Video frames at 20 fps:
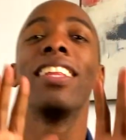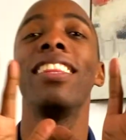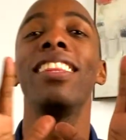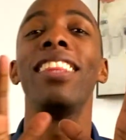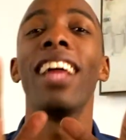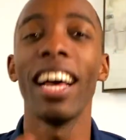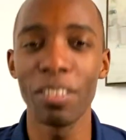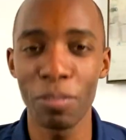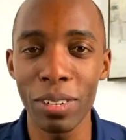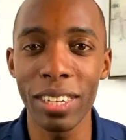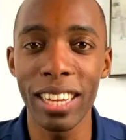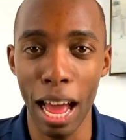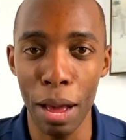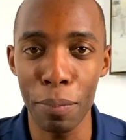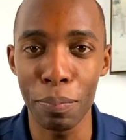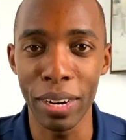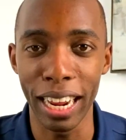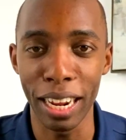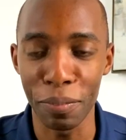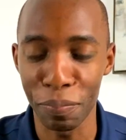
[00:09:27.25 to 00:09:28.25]
That's what's
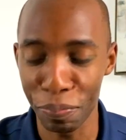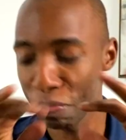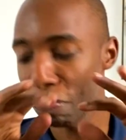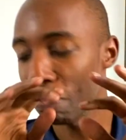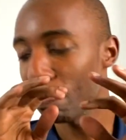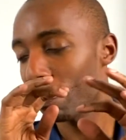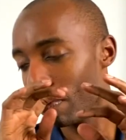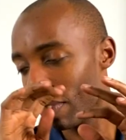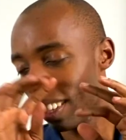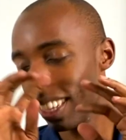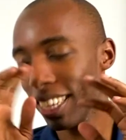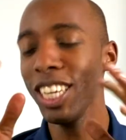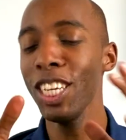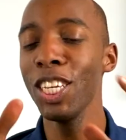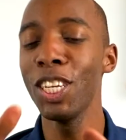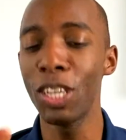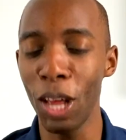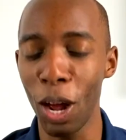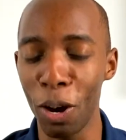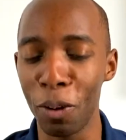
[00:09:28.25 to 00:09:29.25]
happening.
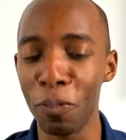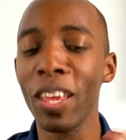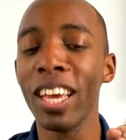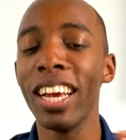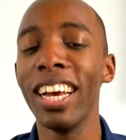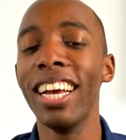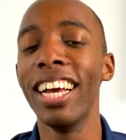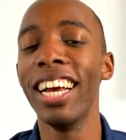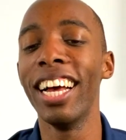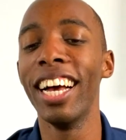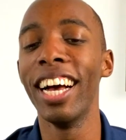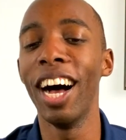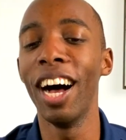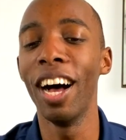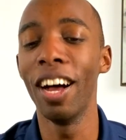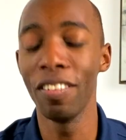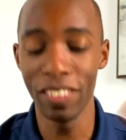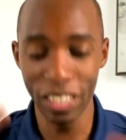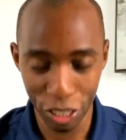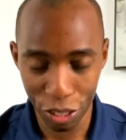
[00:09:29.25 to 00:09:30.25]
So
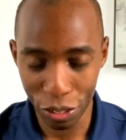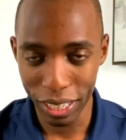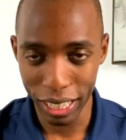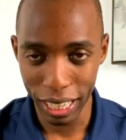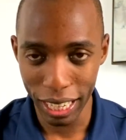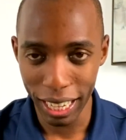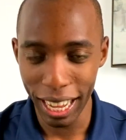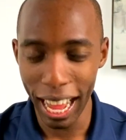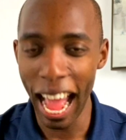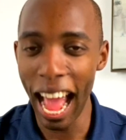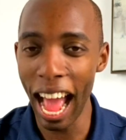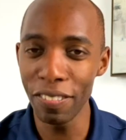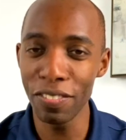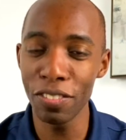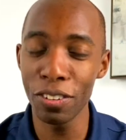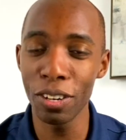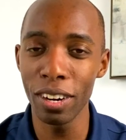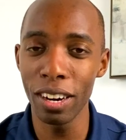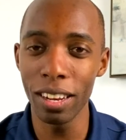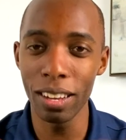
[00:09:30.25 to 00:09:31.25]
eventually,
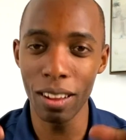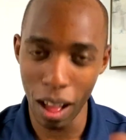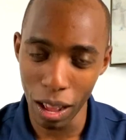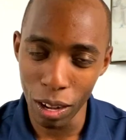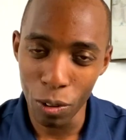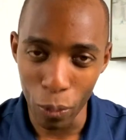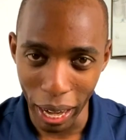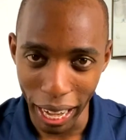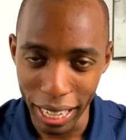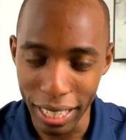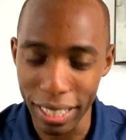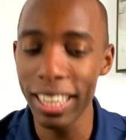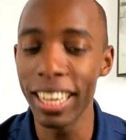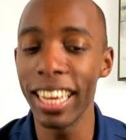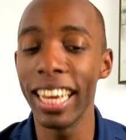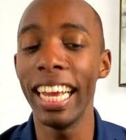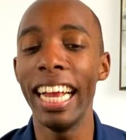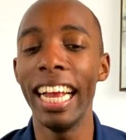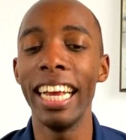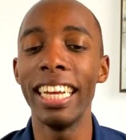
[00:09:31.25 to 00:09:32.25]
after a long wait,
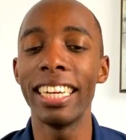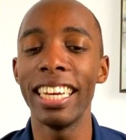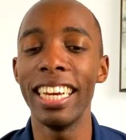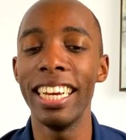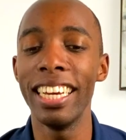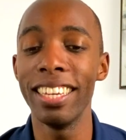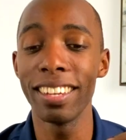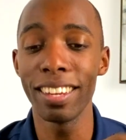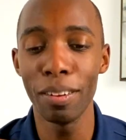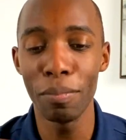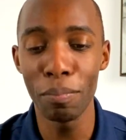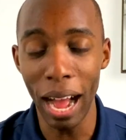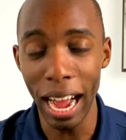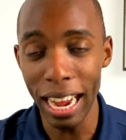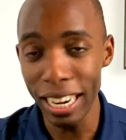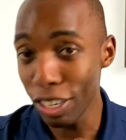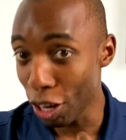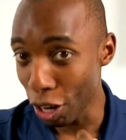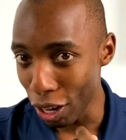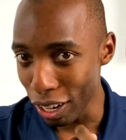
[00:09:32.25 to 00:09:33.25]
it is my
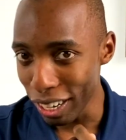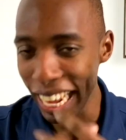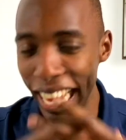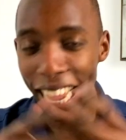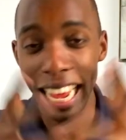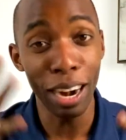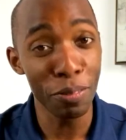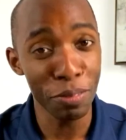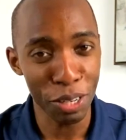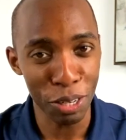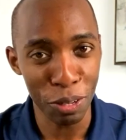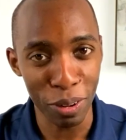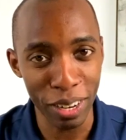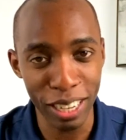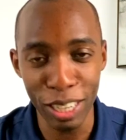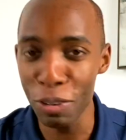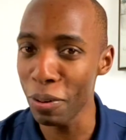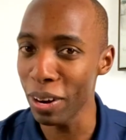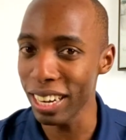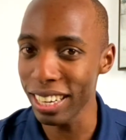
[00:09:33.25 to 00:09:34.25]
turn and I'm sure
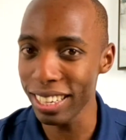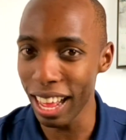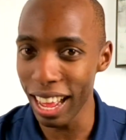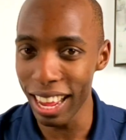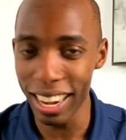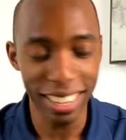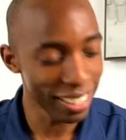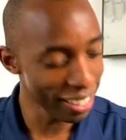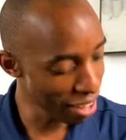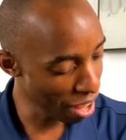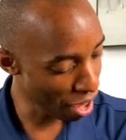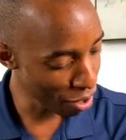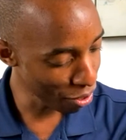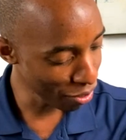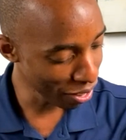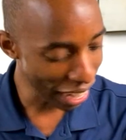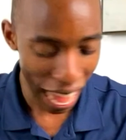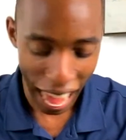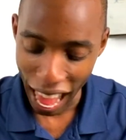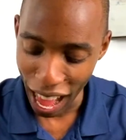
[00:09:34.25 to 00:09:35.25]
you are excited to
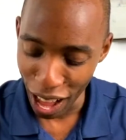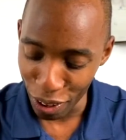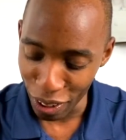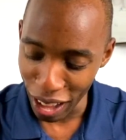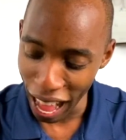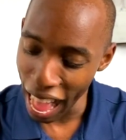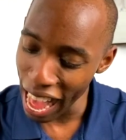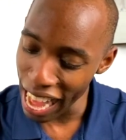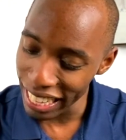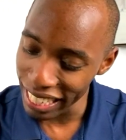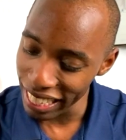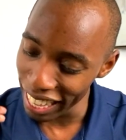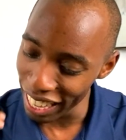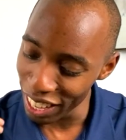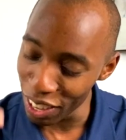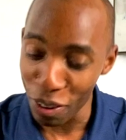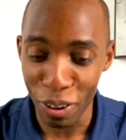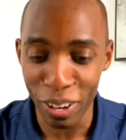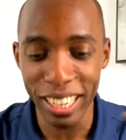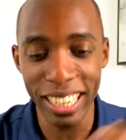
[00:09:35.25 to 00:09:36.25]
know how I did
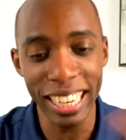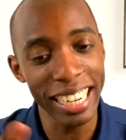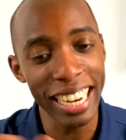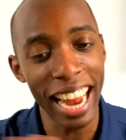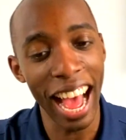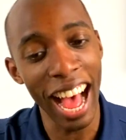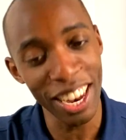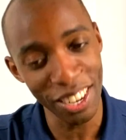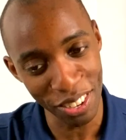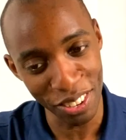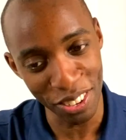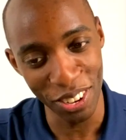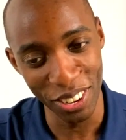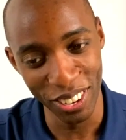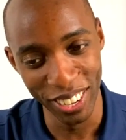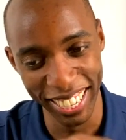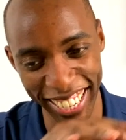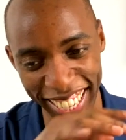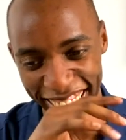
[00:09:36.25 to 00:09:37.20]
or did not do.